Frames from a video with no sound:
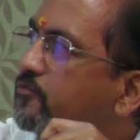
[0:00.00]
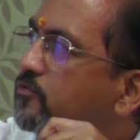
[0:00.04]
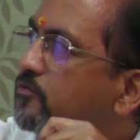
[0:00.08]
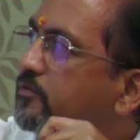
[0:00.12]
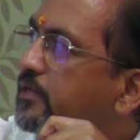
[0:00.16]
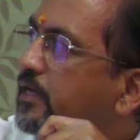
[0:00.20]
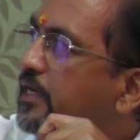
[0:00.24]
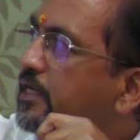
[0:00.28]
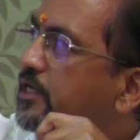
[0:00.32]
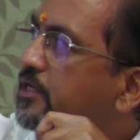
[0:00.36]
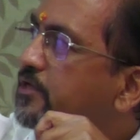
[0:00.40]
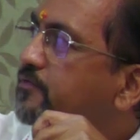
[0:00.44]
to
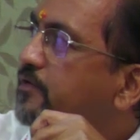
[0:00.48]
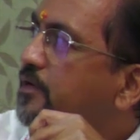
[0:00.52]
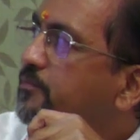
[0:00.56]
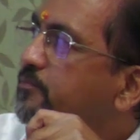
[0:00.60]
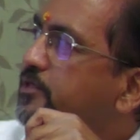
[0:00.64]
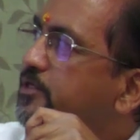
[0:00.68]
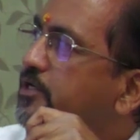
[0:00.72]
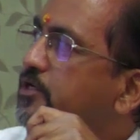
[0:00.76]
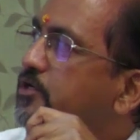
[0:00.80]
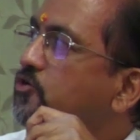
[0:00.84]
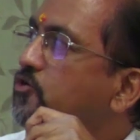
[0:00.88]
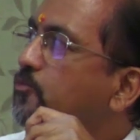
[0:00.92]
95
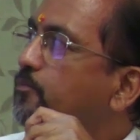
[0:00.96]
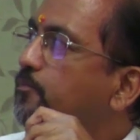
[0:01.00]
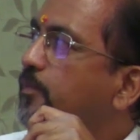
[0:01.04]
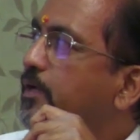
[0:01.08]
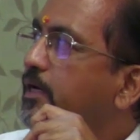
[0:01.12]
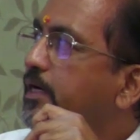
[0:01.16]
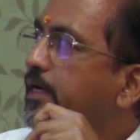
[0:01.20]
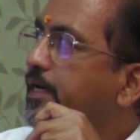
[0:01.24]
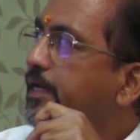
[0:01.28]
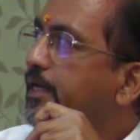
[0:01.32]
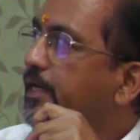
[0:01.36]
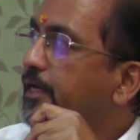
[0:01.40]
meter cube
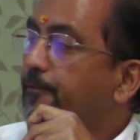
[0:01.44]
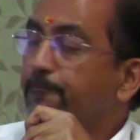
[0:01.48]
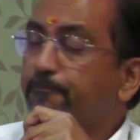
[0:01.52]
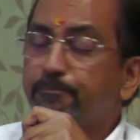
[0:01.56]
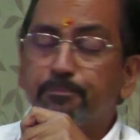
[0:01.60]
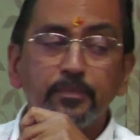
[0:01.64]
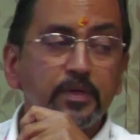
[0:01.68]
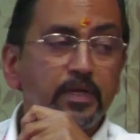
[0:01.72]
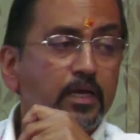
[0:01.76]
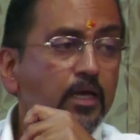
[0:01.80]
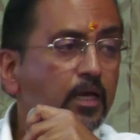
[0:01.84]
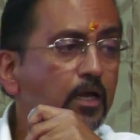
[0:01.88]
per day,
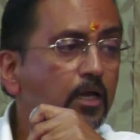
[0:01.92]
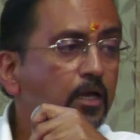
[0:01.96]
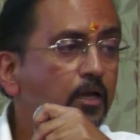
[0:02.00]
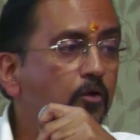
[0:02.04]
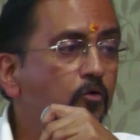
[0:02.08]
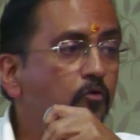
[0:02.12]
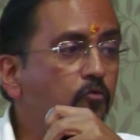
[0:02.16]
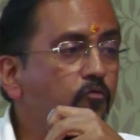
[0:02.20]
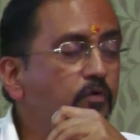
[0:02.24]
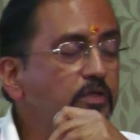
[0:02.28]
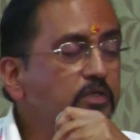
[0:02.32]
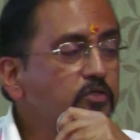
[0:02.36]

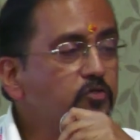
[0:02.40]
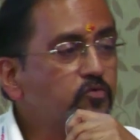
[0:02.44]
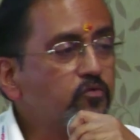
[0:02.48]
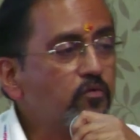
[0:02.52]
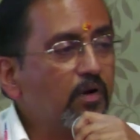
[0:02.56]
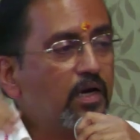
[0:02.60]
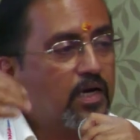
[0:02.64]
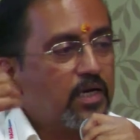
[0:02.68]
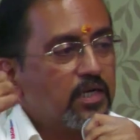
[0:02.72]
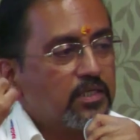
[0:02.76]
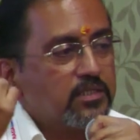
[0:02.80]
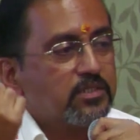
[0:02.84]
which
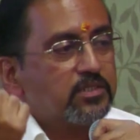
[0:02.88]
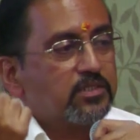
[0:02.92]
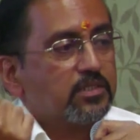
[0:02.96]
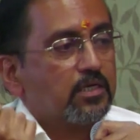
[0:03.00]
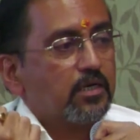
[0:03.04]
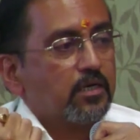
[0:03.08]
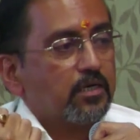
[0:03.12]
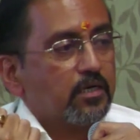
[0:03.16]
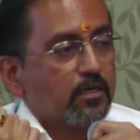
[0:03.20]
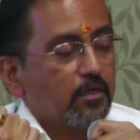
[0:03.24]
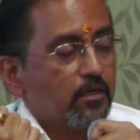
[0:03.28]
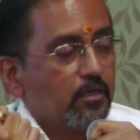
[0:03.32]
was
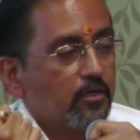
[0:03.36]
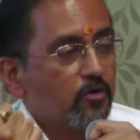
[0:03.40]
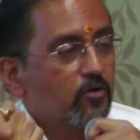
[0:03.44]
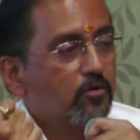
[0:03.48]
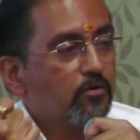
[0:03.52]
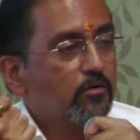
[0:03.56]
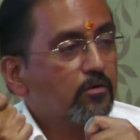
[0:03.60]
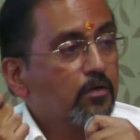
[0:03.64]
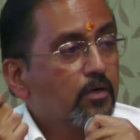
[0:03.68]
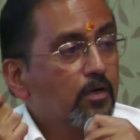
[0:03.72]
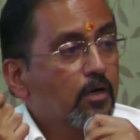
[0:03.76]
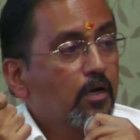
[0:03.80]

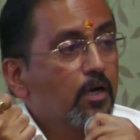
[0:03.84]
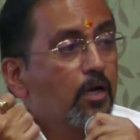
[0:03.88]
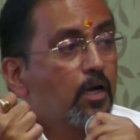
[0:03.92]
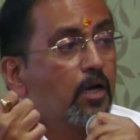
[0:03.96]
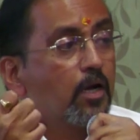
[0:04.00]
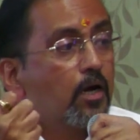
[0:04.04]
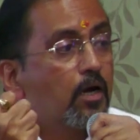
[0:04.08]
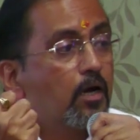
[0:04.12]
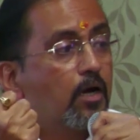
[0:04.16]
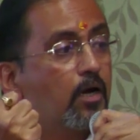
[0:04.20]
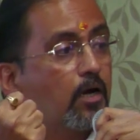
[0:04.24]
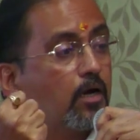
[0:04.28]

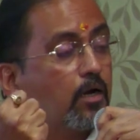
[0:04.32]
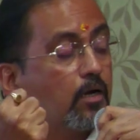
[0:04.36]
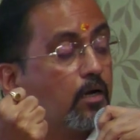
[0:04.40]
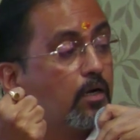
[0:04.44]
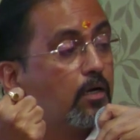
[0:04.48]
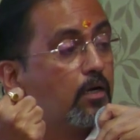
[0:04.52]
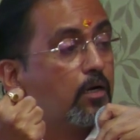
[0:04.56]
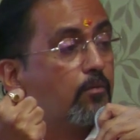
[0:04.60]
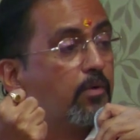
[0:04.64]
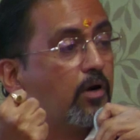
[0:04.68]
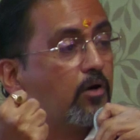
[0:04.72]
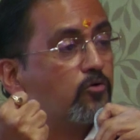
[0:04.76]

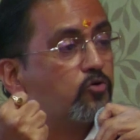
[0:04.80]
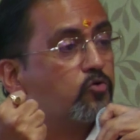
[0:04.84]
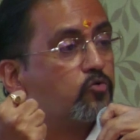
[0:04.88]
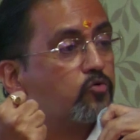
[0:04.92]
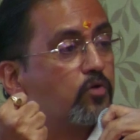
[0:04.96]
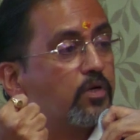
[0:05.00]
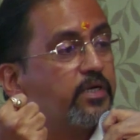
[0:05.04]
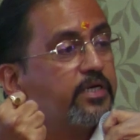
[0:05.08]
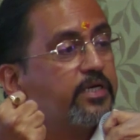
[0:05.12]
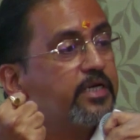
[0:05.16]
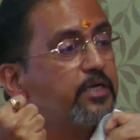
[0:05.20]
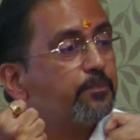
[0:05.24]
about
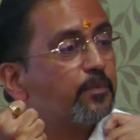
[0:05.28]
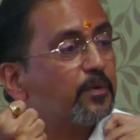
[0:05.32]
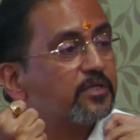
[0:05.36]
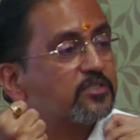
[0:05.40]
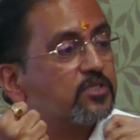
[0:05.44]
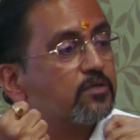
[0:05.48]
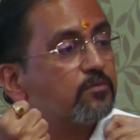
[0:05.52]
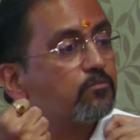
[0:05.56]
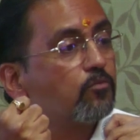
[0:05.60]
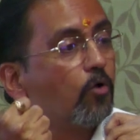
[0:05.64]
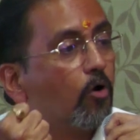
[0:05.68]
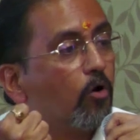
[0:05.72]

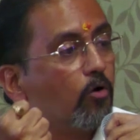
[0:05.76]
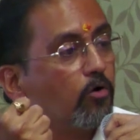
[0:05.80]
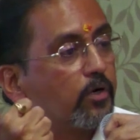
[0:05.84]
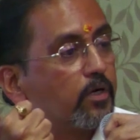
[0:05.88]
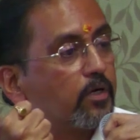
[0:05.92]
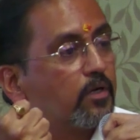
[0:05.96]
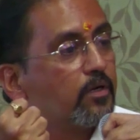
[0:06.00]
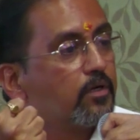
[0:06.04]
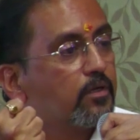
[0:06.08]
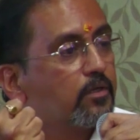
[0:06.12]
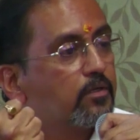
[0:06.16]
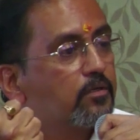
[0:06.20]
20% more
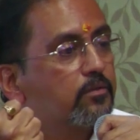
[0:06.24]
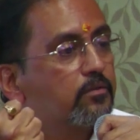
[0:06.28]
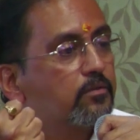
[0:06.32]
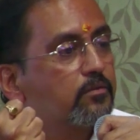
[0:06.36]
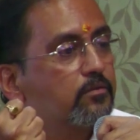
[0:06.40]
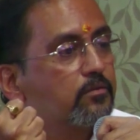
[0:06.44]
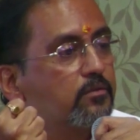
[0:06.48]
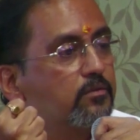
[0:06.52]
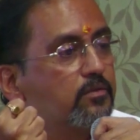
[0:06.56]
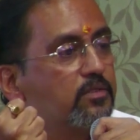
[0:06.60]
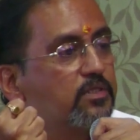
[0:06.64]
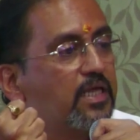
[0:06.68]

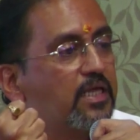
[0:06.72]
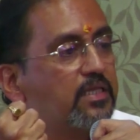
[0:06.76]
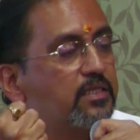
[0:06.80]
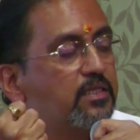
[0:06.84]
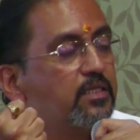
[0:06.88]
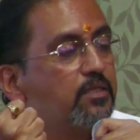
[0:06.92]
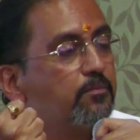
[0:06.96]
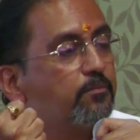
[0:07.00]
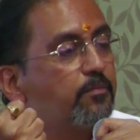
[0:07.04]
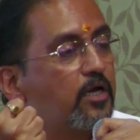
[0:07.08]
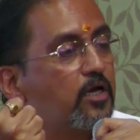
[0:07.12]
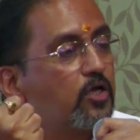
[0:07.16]
than
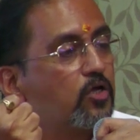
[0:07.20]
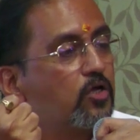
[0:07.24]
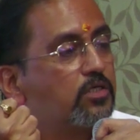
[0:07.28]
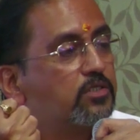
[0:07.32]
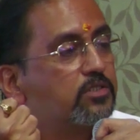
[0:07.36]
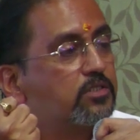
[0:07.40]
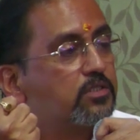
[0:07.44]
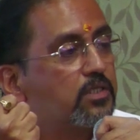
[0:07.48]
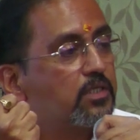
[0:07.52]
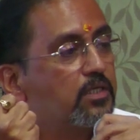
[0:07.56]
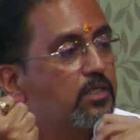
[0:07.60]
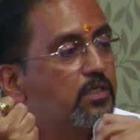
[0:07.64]
the
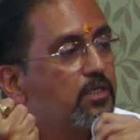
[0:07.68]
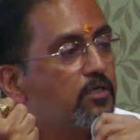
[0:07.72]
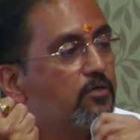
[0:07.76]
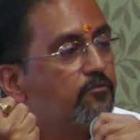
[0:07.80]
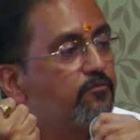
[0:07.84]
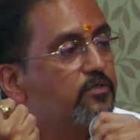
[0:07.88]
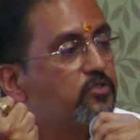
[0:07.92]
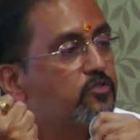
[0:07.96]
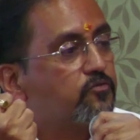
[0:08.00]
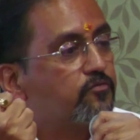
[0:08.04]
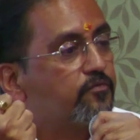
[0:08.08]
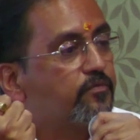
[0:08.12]
biogas yield
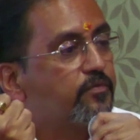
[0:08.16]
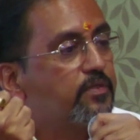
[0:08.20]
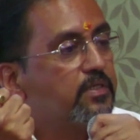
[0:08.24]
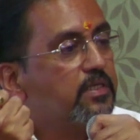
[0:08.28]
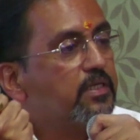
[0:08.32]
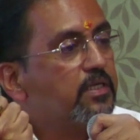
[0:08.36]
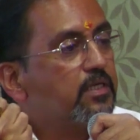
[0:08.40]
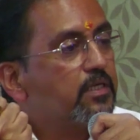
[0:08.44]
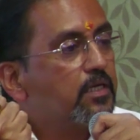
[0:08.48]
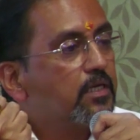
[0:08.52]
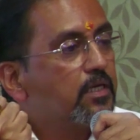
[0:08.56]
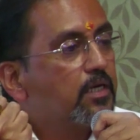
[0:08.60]
which
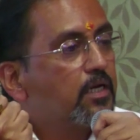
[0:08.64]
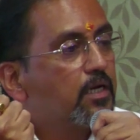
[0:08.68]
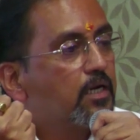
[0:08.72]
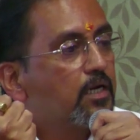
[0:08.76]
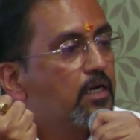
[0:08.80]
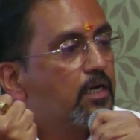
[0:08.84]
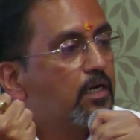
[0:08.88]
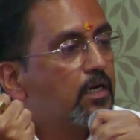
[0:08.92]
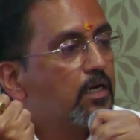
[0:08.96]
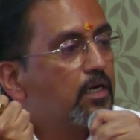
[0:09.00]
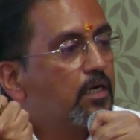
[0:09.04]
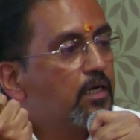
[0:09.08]
we
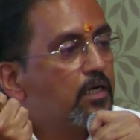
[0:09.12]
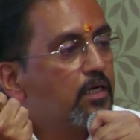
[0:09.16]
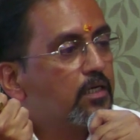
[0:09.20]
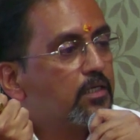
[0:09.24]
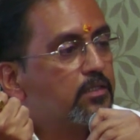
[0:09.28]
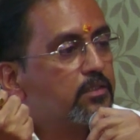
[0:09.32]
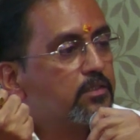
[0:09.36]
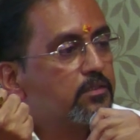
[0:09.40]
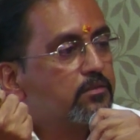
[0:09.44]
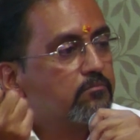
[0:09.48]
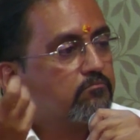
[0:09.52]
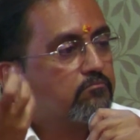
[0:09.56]

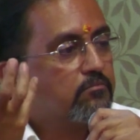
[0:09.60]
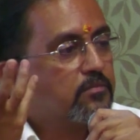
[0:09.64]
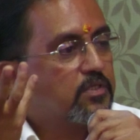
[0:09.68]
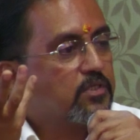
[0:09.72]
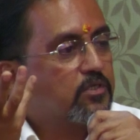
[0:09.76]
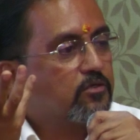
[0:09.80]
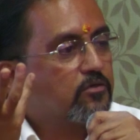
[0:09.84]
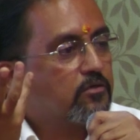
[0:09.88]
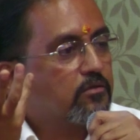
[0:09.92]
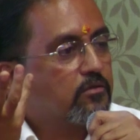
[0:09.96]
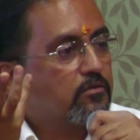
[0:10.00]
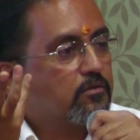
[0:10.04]

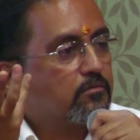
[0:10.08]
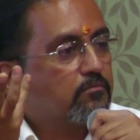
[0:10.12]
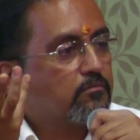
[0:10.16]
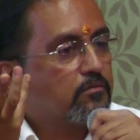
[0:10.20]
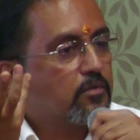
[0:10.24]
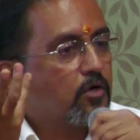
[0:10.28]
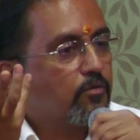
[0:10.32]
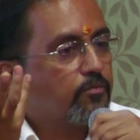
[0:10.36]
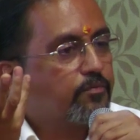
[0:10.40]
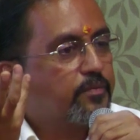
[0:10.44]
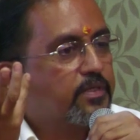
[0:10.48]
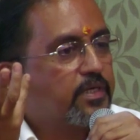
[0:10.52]

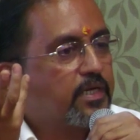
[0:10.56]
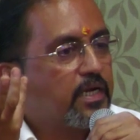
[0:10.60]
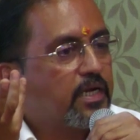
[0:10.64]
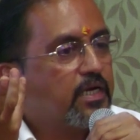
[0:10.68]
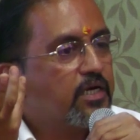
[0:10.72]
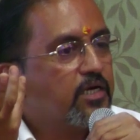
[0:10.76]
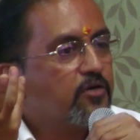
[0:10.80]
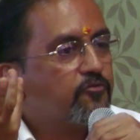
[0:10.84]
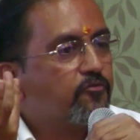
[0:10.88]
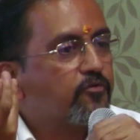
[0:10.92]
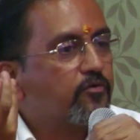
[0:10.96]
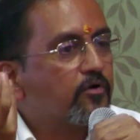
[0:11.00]

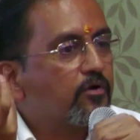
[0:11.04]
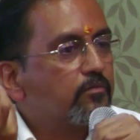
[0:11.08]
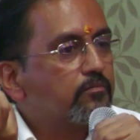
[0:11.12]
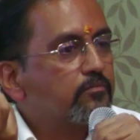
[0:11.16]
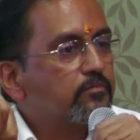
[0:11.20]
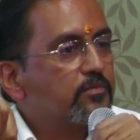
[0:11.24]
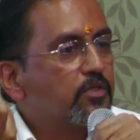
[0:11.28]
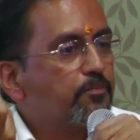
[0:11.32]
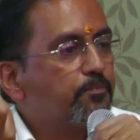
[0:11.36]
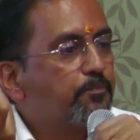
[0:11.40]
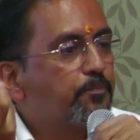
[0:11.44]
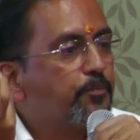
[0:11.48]
obtained
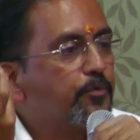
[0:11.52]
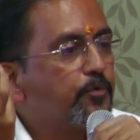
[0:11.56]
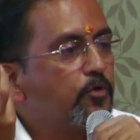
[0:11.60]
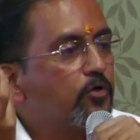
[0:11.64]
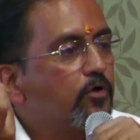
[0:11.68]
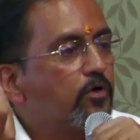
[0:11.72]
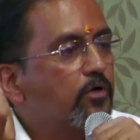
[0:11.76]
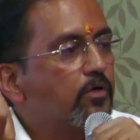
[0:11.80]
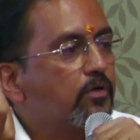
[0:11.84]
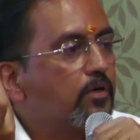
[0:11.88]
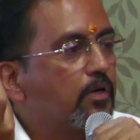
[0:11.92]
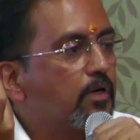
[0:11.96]
from the
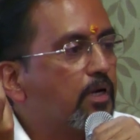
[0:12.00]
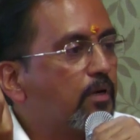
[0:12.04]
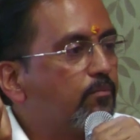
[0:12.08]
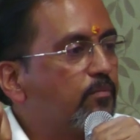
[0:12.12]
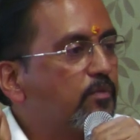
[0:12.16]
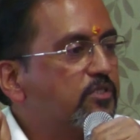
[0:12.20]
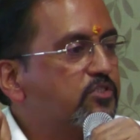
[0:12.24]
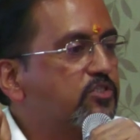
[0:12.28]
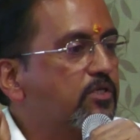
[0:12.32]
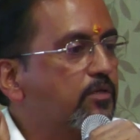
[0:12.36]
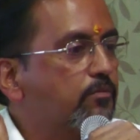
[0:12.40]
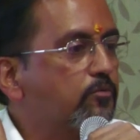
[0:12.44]
pure
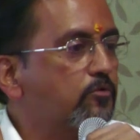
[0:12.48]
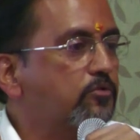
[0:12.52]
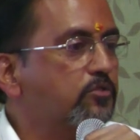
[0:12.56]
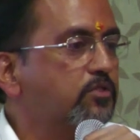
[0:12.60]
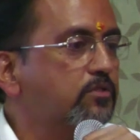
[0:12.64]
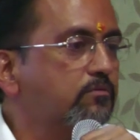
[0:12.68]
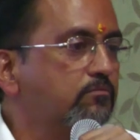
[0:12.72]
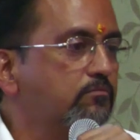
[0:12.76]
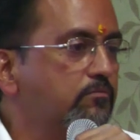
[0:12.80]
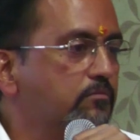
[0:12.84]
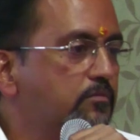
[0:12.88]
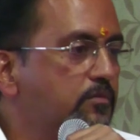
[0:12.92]
MSW
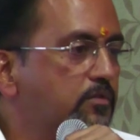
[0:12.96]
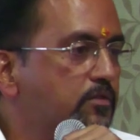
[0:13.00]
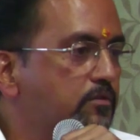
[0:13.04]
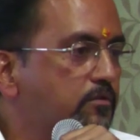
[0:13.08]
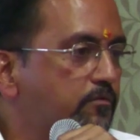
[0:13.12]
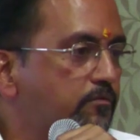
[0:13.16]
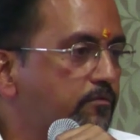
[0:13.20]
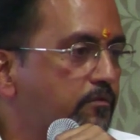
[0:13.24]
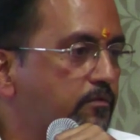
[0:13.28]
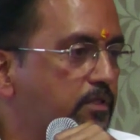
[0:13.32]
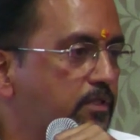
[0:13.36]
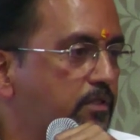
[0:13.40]

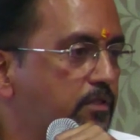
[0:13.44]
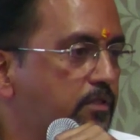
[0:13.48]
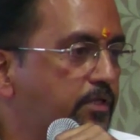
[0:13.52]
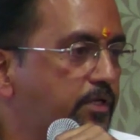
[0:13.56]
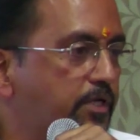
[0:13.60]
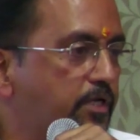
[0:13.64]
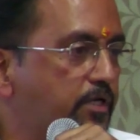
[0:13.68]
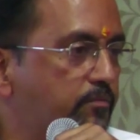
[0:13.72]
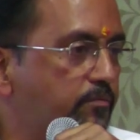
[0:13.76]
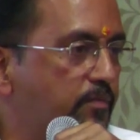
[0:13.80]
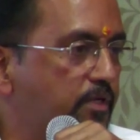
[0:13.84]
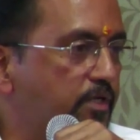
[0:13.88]

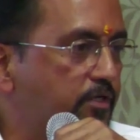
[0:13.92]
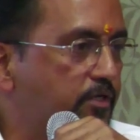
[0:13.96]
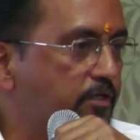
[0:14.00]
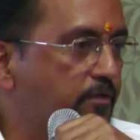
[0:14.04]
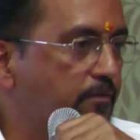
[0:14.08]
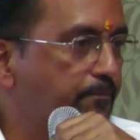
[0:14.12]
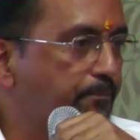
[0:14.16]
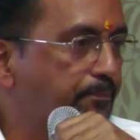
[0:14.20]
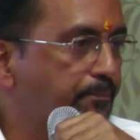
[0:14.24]
treatment.